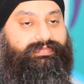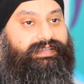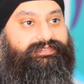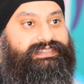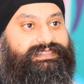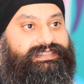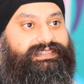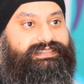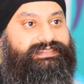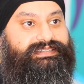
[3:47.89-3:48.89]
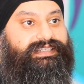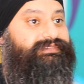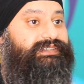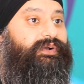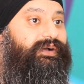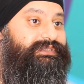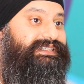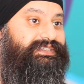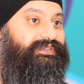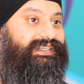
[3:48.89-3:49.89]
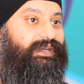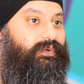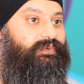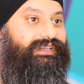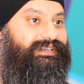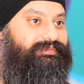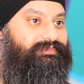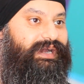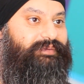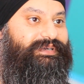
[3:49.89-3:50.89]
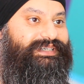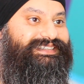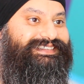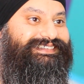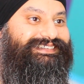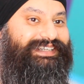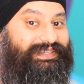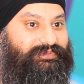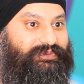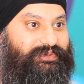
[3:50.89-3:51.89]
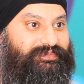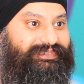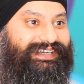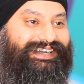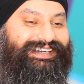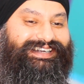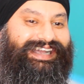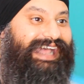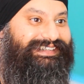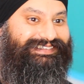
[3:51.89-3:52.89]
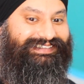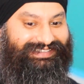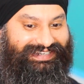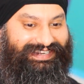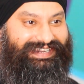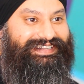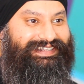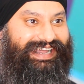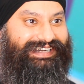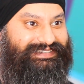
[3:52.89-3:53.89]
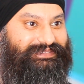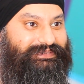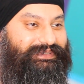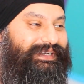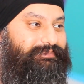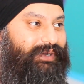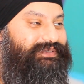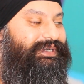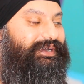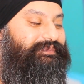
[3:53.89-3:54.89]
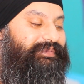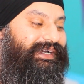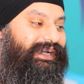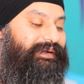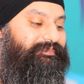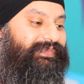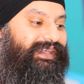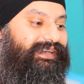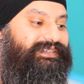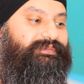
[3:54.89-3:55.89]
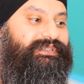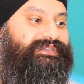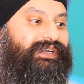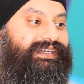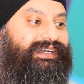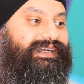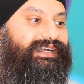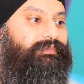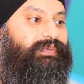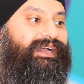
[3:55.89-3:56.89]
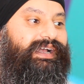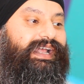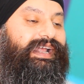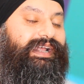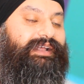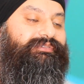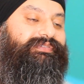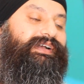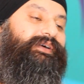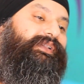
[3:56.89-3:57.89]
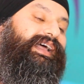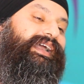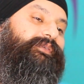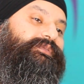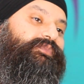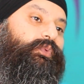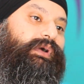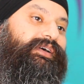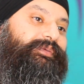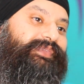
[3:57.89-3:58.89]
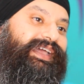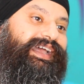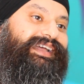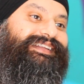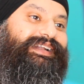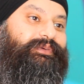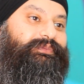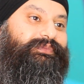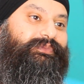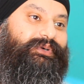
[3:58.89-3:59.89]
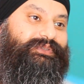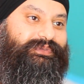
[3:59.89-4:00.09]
ethnicities and stuff. So I was literally the only brown person in the room and in the actual postcode. But so I'm just trying to. But it felt like I was more welcome there than I was